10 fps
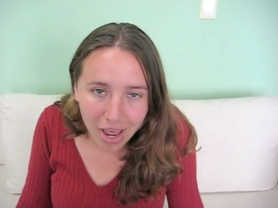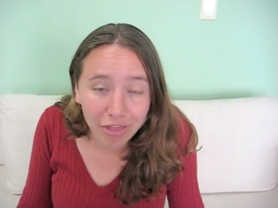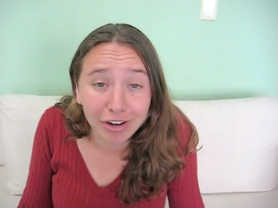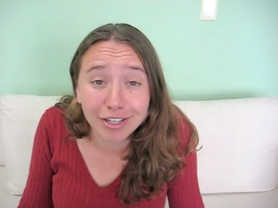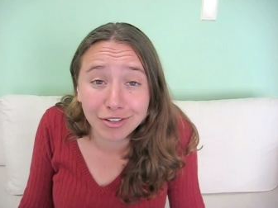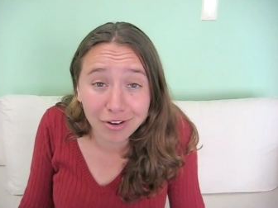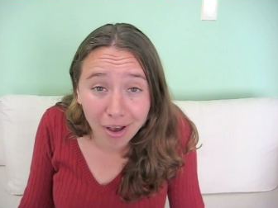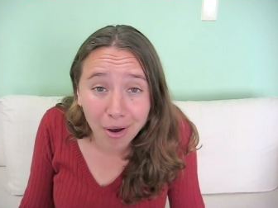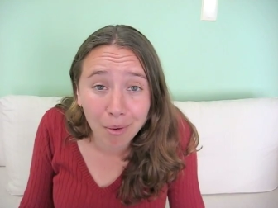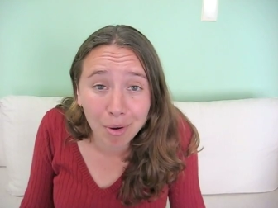There is
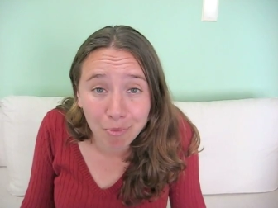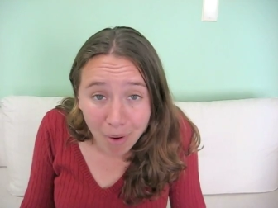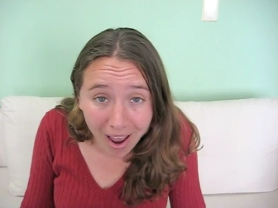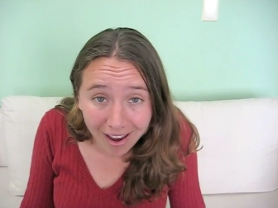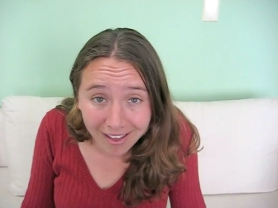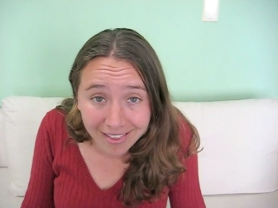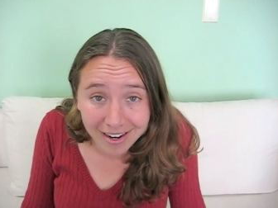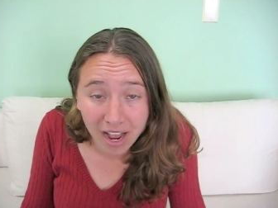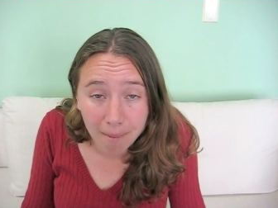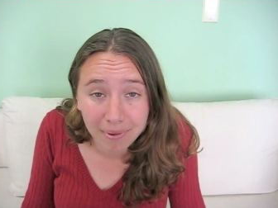no way that
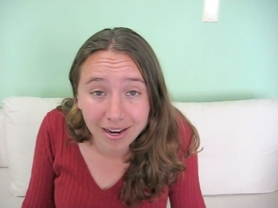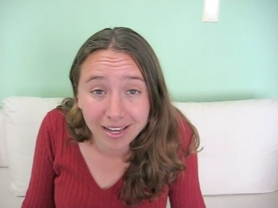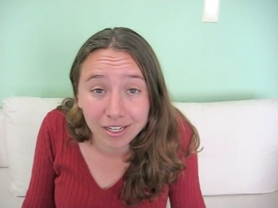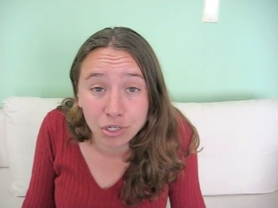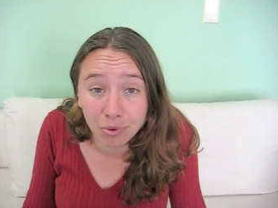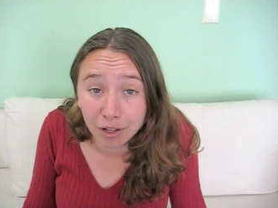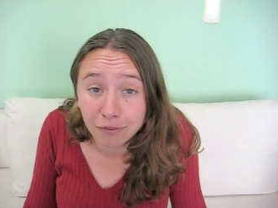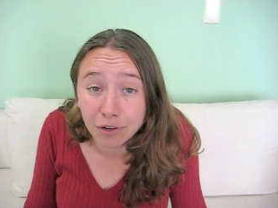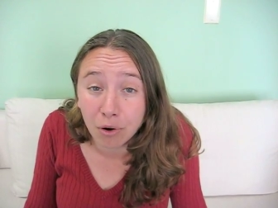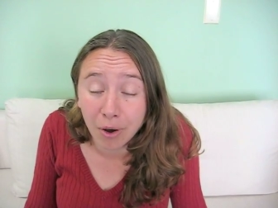a company can drill
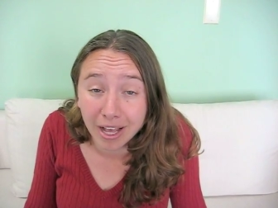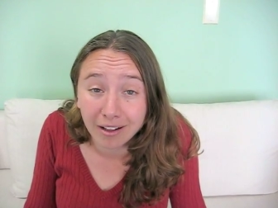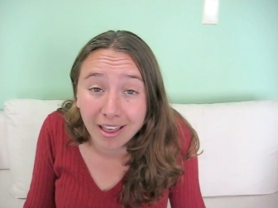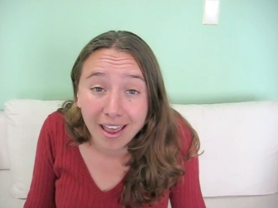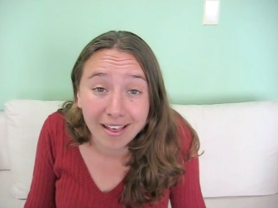for oil